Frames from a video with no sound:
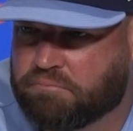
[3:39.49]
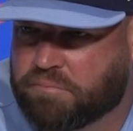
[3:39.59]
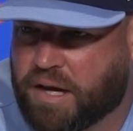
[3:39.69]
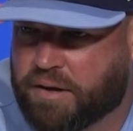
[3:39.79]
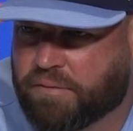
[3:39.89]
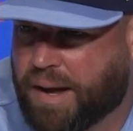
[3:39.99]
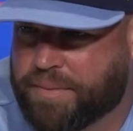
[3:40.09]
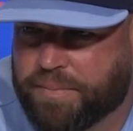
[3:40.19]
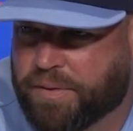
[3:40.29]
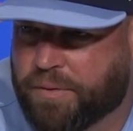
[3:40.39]
kind of
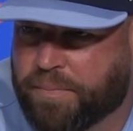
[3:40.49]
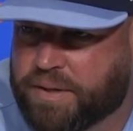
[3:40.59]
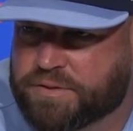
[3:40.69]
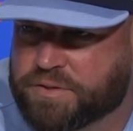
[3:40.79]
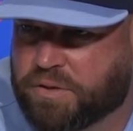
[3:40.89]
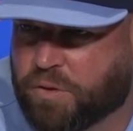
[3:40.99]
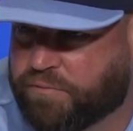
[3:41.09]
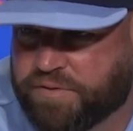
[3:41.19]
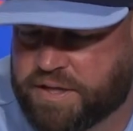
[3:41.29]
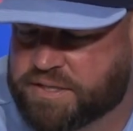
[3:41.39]
grabbed him a little bit. So
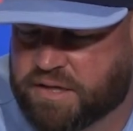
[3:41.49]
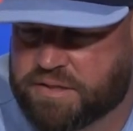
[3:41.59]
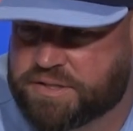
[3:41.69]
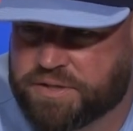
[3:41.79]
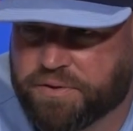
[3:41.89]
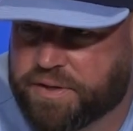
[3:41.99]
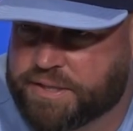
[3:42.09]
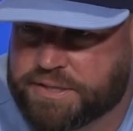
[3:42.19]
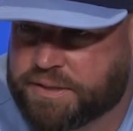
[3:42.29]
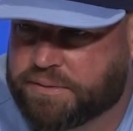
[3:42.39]
hopefully it's nothing
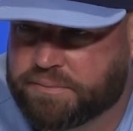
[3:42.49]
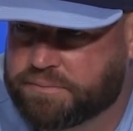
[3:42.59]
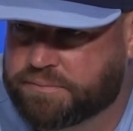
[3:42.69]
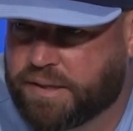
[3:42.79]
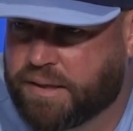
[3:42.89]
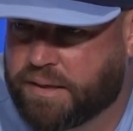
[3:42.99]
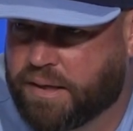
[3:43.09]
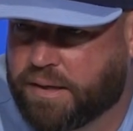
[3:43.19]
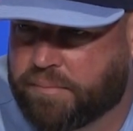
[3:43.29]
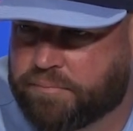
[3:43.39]
serious, and
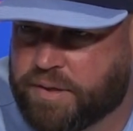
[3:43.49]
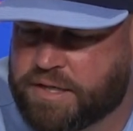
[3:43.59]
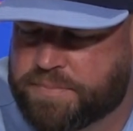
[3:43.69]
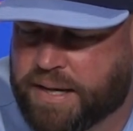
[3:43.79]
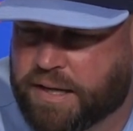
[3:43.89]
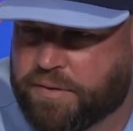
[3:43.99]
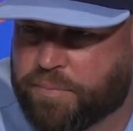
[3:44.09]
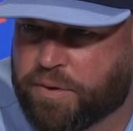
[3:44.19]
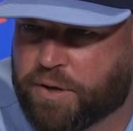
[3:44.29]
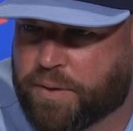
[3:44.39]
he's back in there
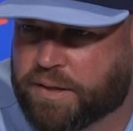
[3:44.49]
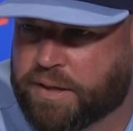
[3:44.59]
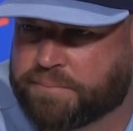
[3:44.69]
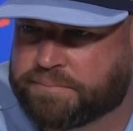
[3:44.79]
pretty quickly.